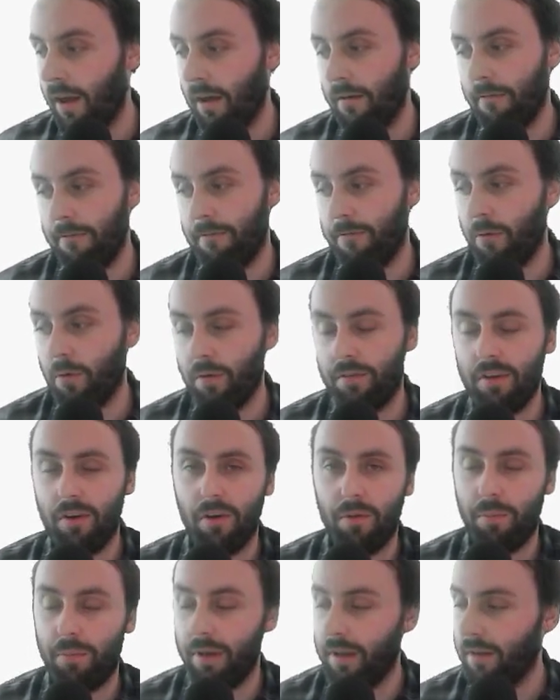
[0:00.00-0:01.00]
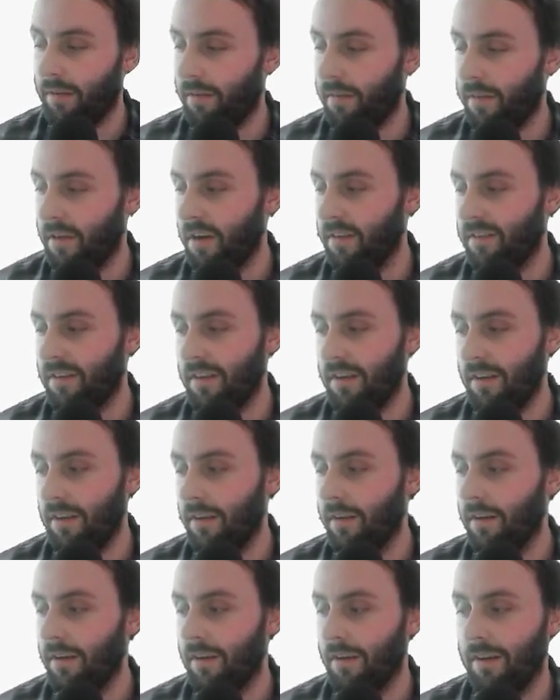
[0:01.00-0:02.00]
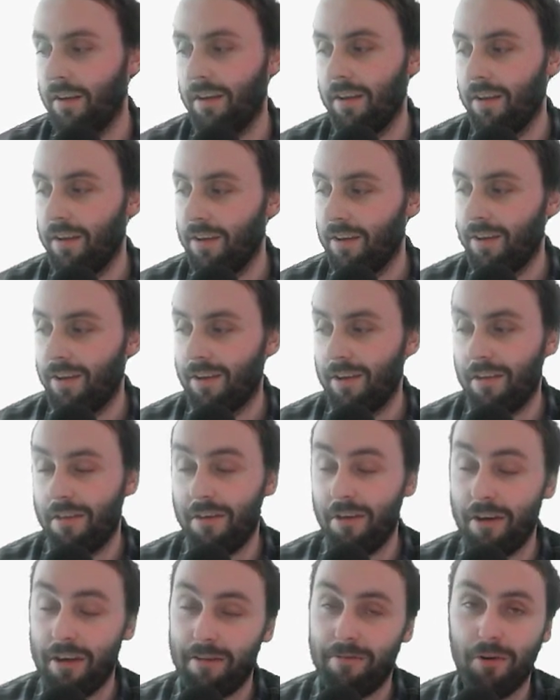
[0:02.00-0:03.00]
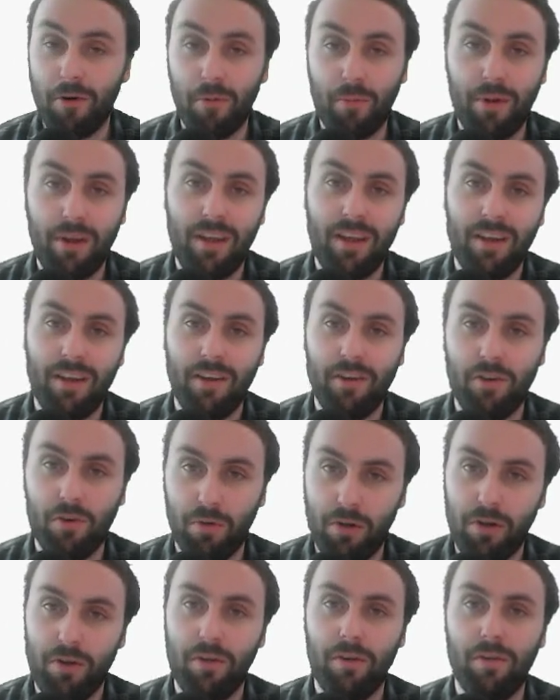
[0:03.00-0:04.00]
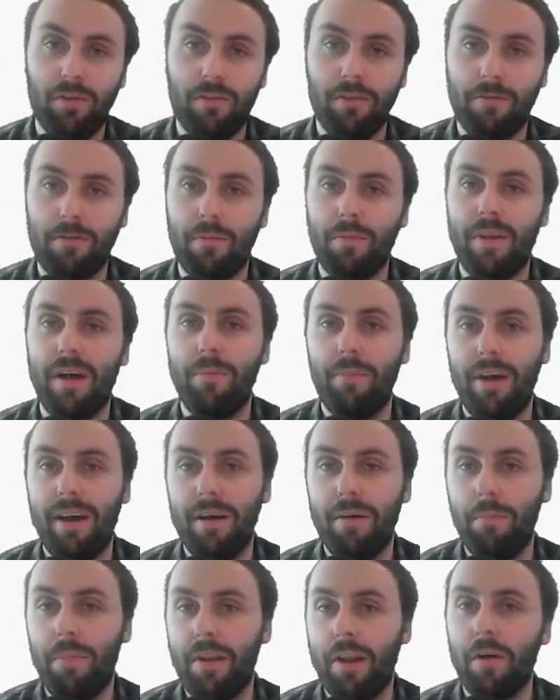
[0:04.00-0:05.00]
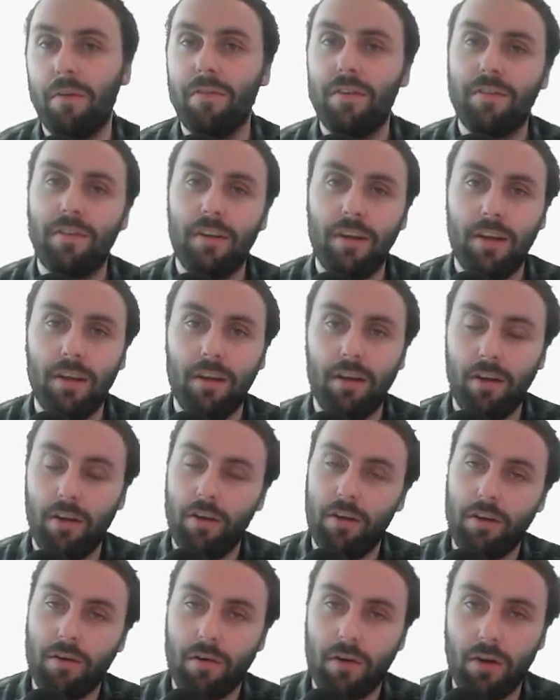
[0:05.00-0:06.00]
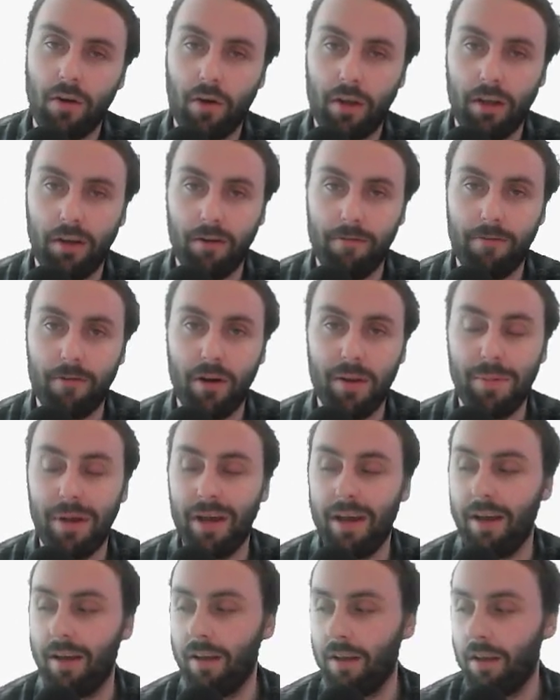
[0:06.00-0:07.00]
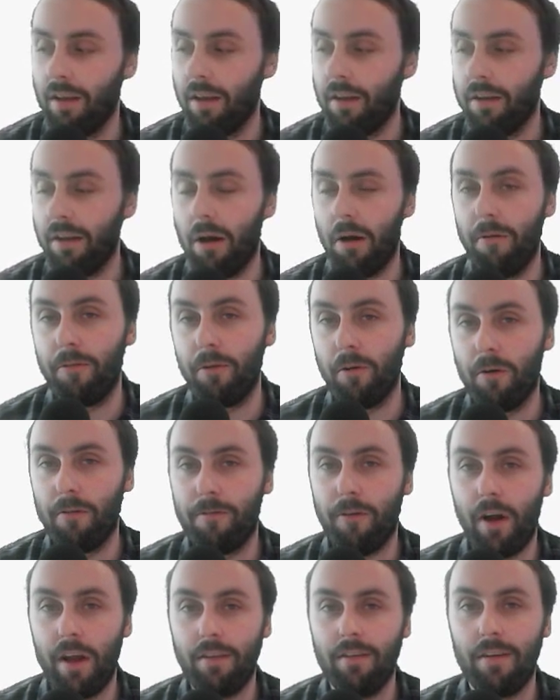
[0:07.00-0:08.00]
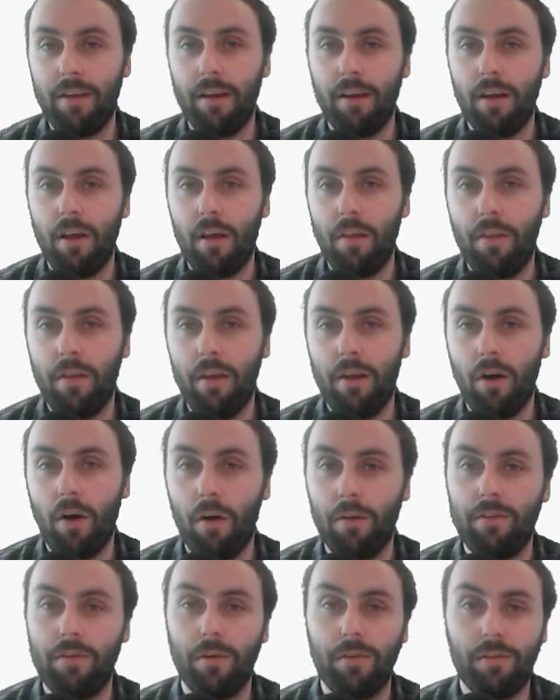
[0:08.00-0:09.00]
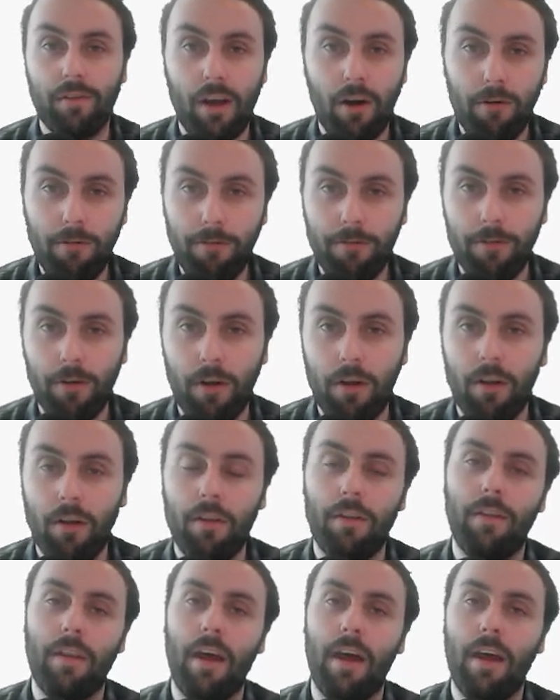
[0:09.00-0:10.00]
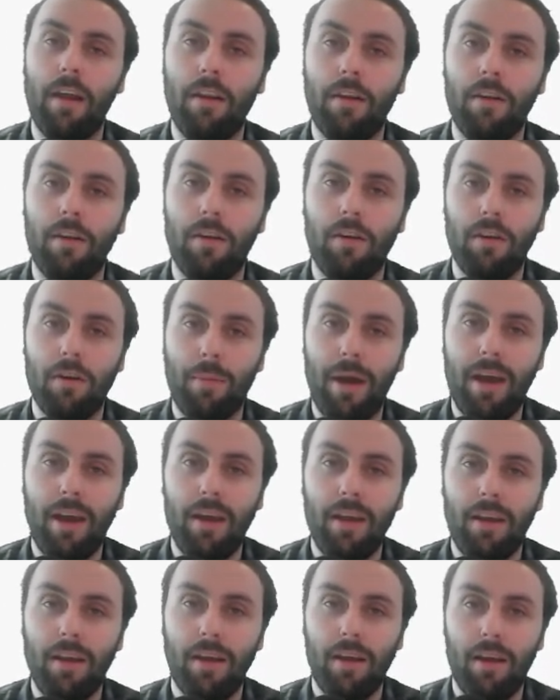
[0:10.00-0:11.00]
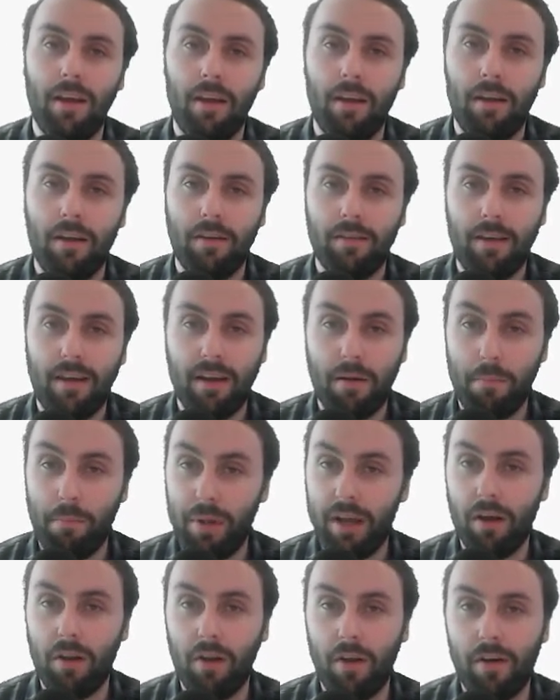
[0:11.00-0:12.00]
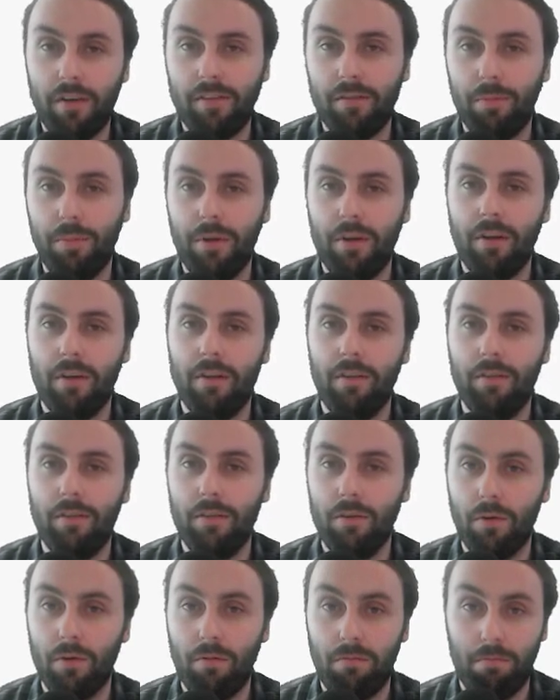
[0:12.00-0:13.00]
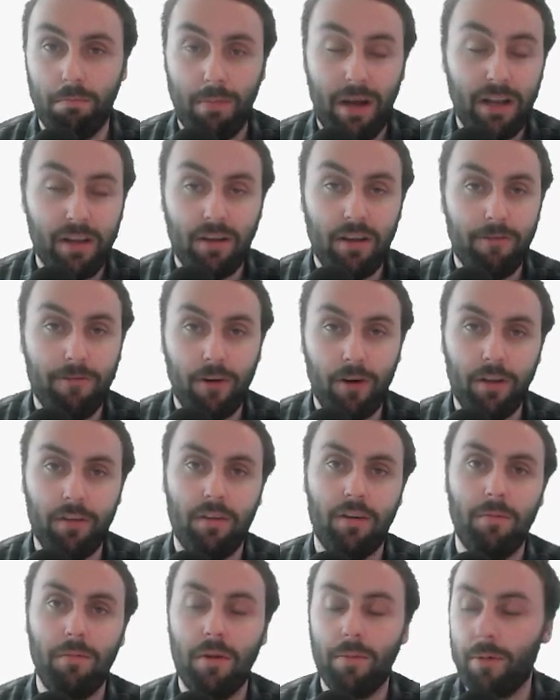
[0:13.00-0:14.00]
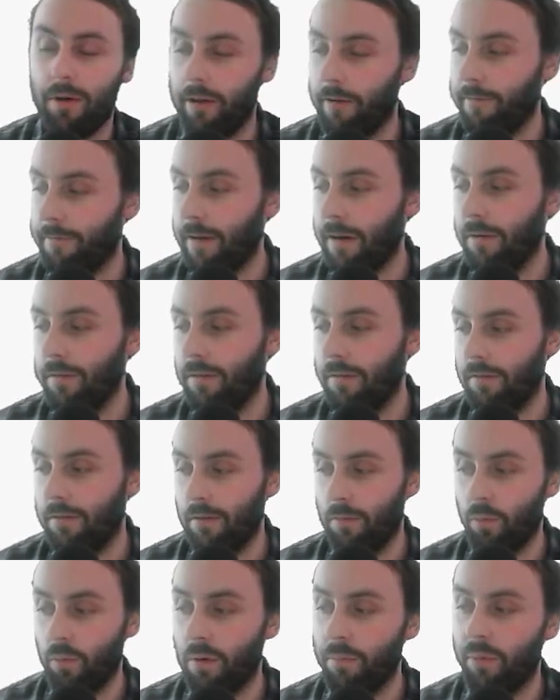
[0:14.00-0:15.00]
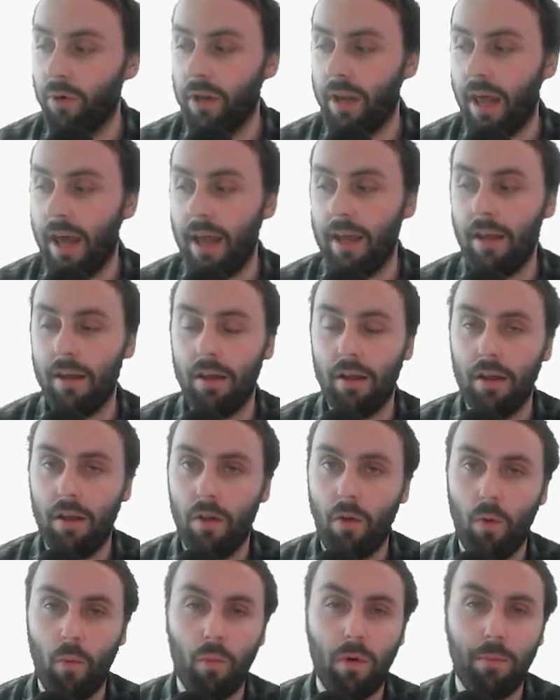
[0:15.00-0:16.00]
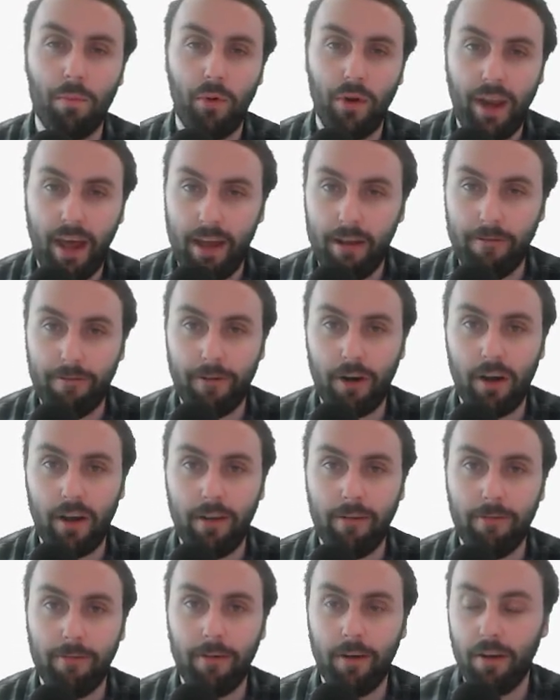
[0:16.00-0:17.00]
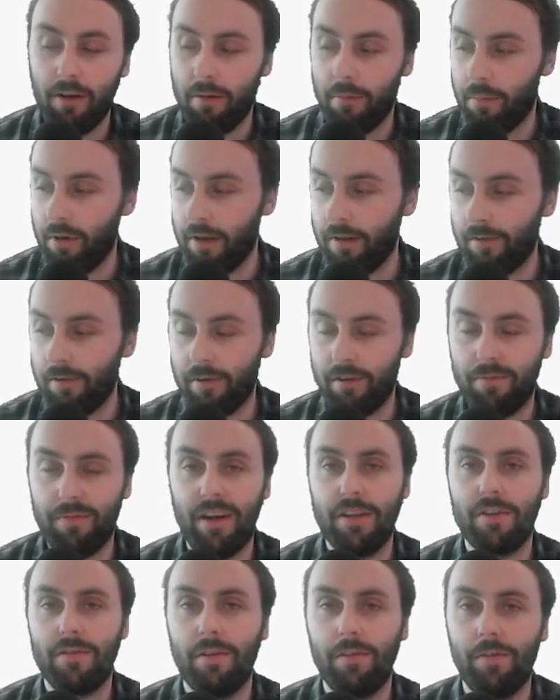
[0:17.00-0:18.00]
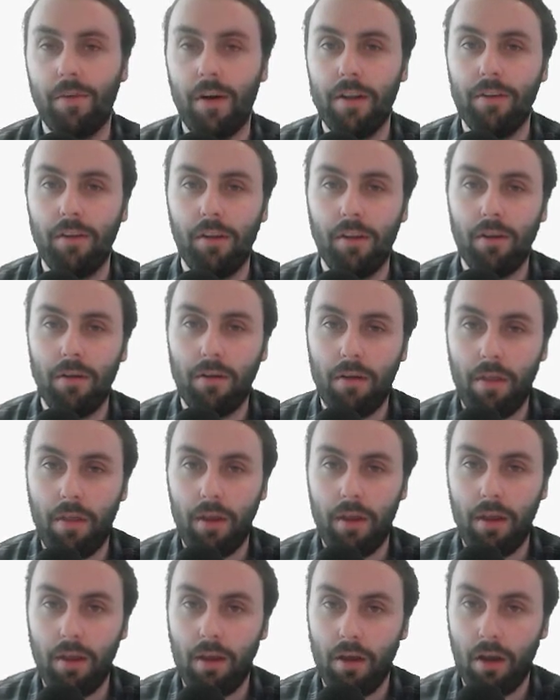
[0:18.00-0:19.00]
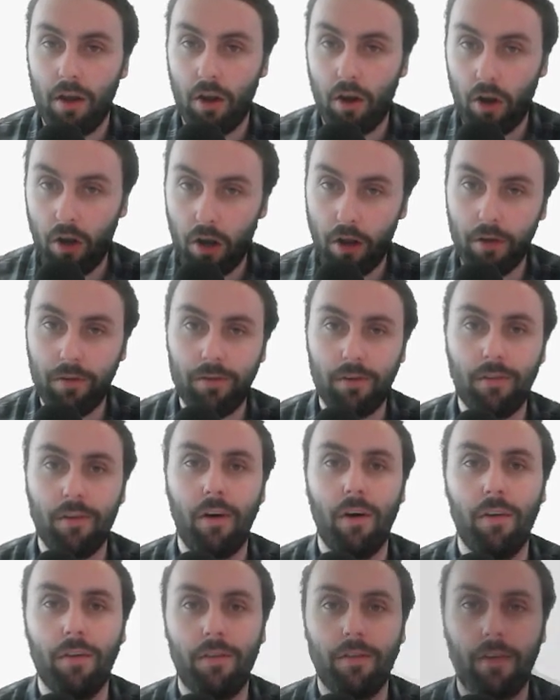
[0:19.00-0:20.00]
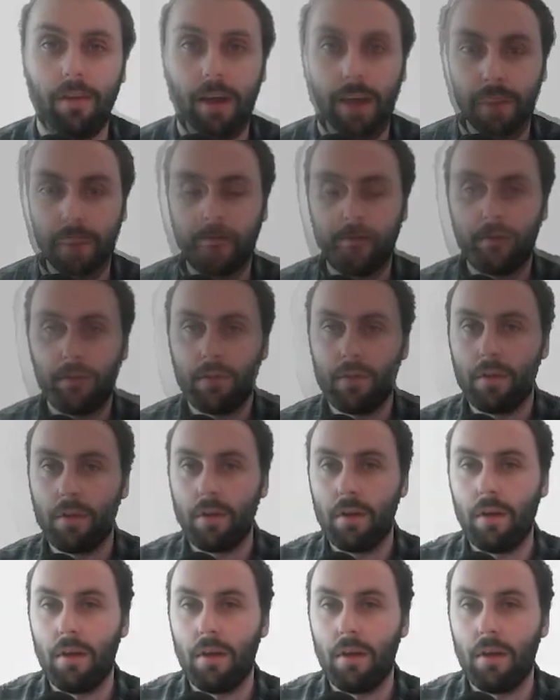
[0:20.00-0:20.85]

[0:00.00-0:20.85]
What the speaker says: 40 odd p, 34p you'll lose from that bet, but then obviously you're unlocking the free bet. Now you're finding the odds yourself, then you may take a bigger loss because you're manually finding them. You might have found 1.8, 1.85, but this OddsMatcher is finding you the closest odds at the time.